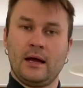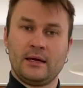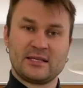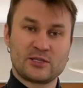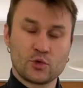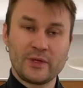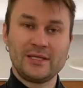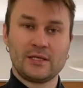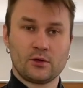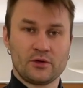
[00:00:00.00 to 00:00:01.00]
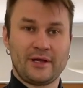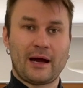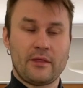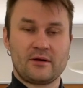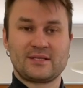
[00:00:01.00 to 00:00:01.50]
Sweden on the
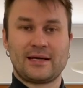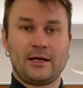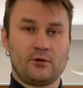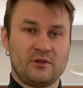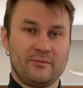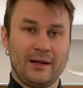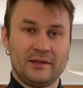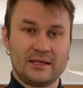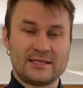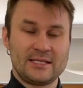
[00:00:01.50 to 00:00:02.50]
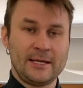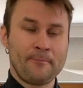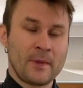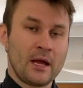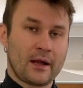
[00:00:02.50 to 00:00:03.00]
other side of the Baltic Sea,
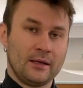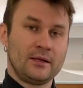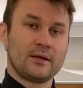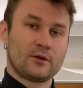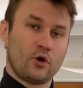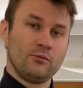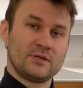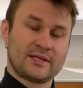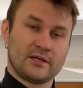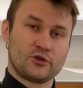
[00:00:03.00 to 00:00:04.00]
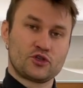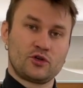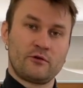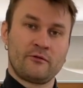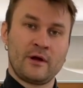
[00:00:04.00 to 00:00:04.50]
Kaliningrad Oblast can
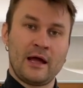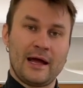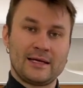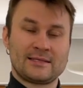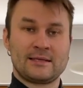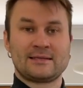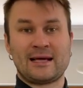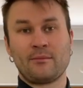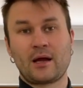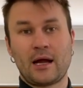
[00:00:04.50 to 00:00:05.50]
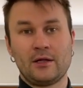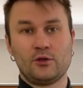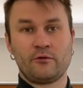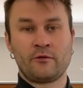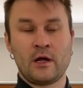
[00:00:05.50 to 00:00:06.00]
serve as some kind
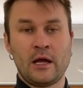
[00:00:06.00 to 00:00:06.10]
of